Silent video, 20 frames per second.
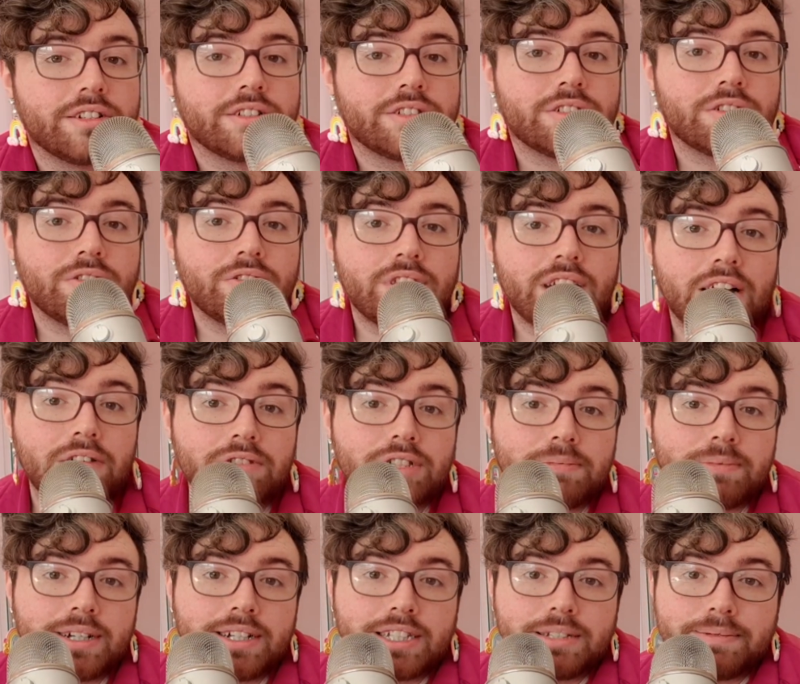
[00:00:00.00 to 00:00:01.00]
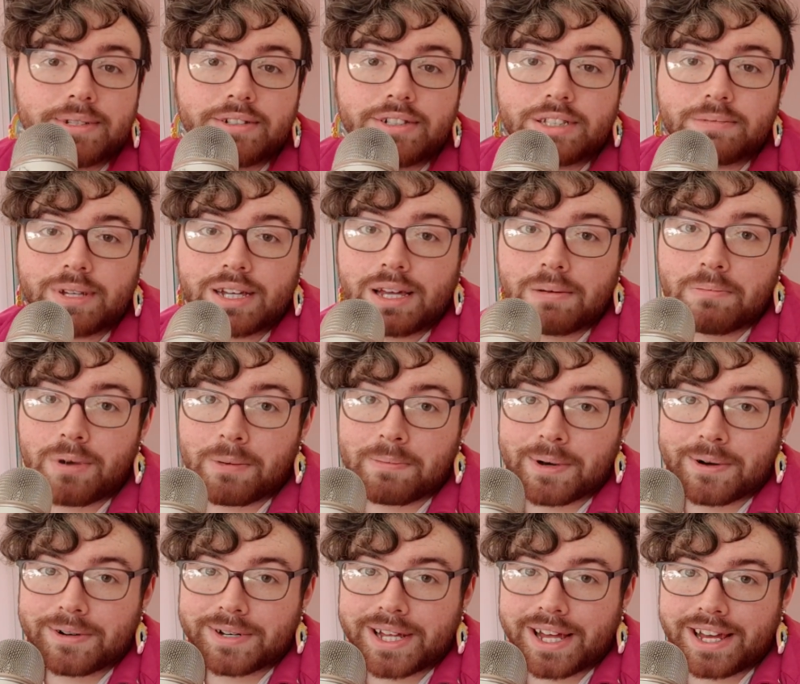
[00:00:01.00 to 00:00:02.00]
So that was my experience making
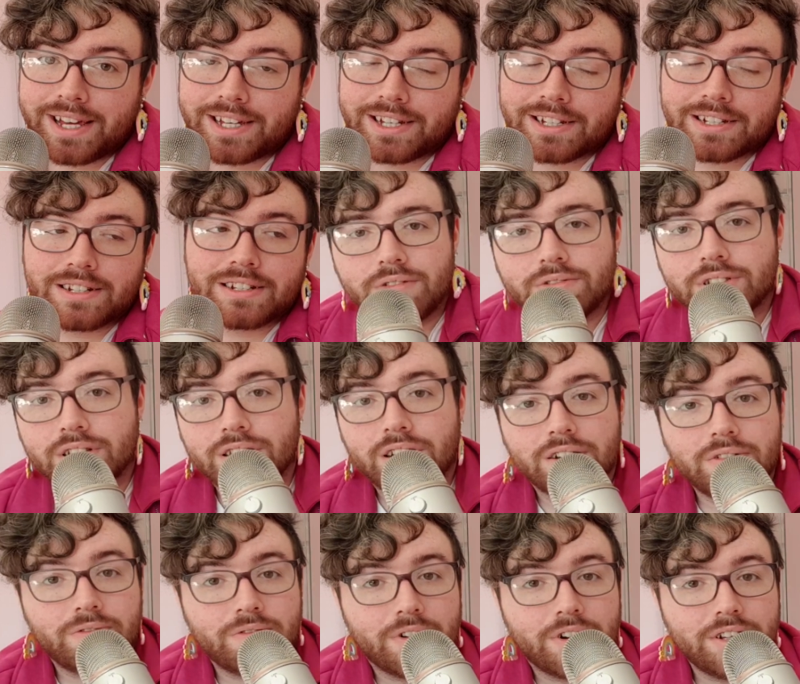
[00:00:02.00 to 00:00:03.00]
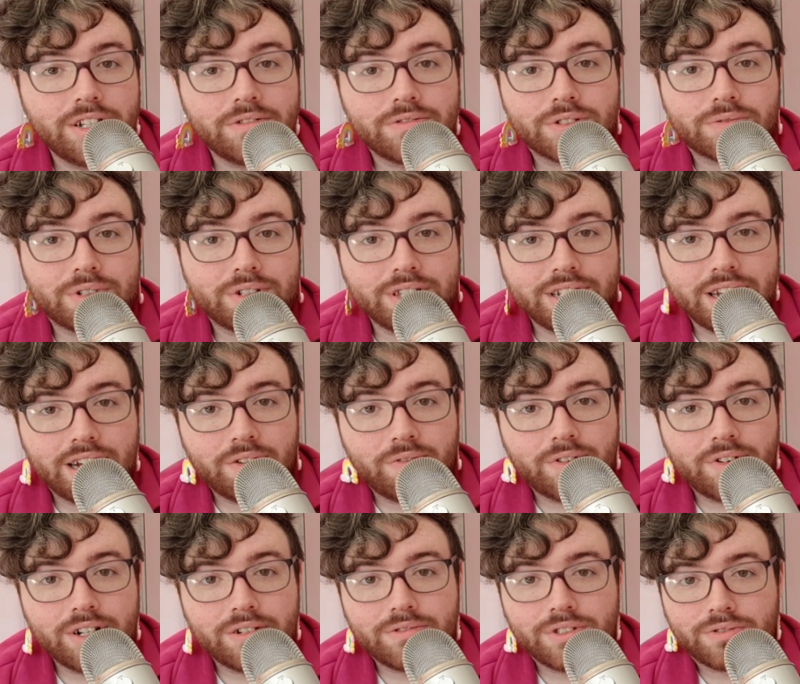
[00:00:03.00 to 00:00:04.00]
popcorn cake. It was a lot of fun, it was worth the
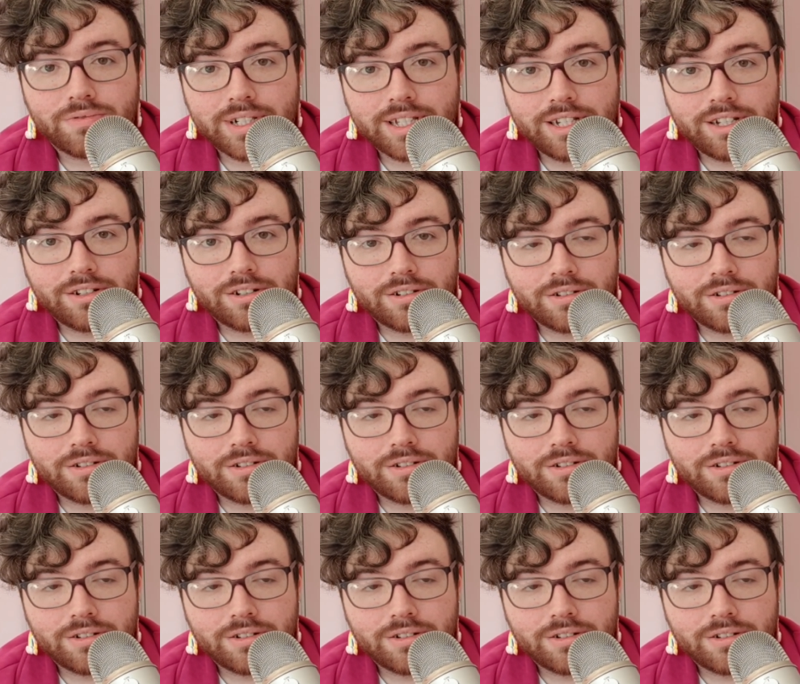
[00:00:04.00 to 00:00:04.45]
effort, it was really